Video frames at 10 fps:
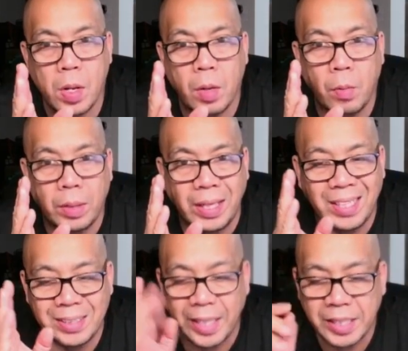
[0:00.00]
when
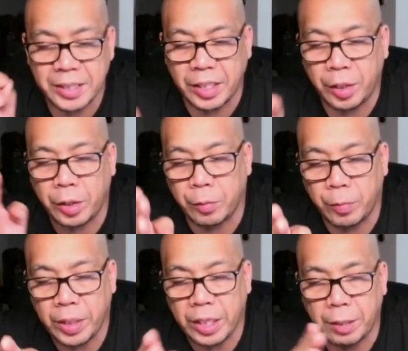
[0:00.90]
they say
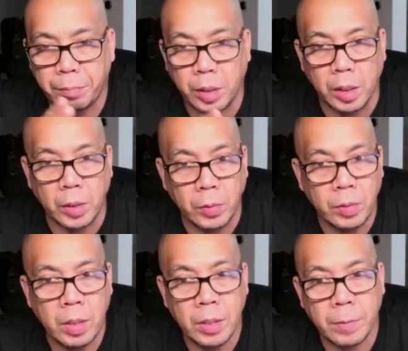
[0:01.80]
3 and
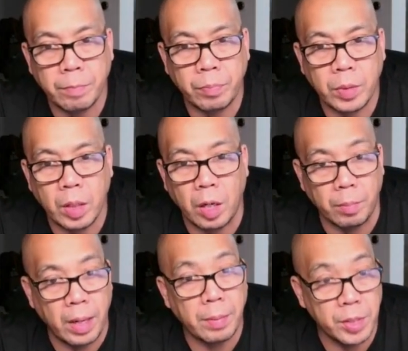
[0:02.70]
below on
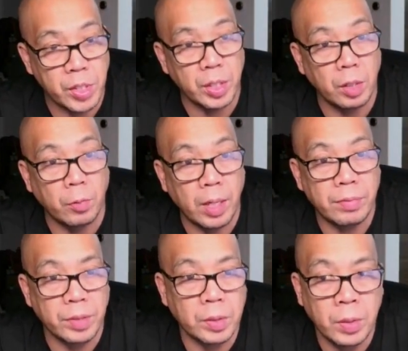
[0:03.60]
my machine, on
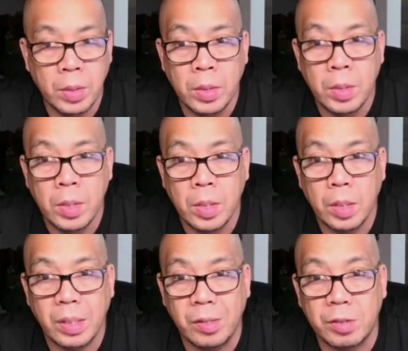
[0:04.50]
Wanfo,
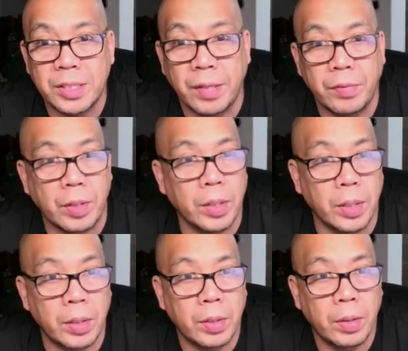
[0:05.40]
you're safe to
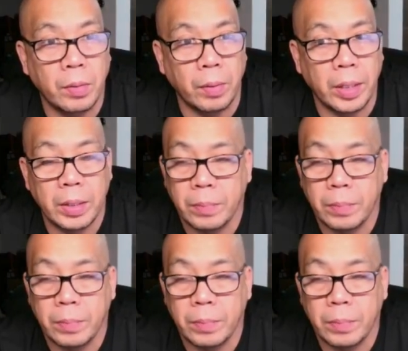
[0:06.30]
cut, right?